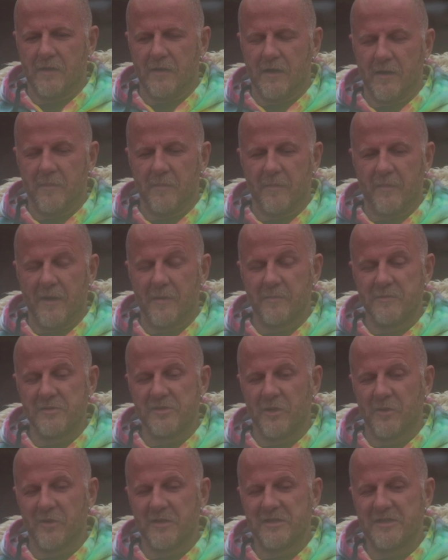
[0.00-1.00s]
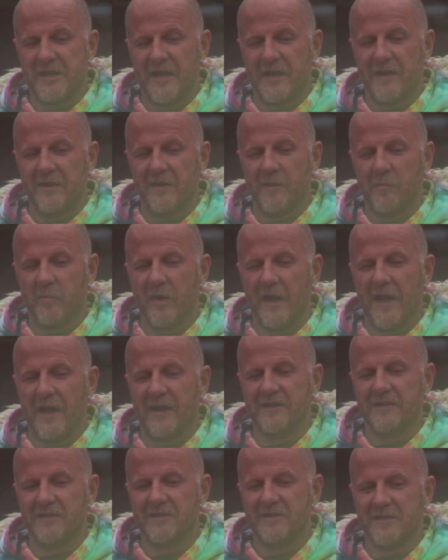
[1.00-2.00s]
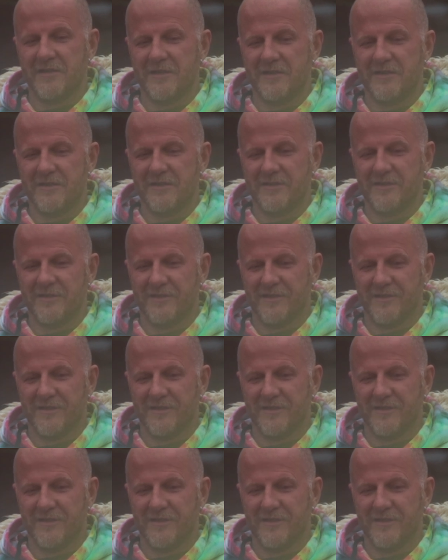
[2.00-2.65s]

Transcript: I'm so excited to practice this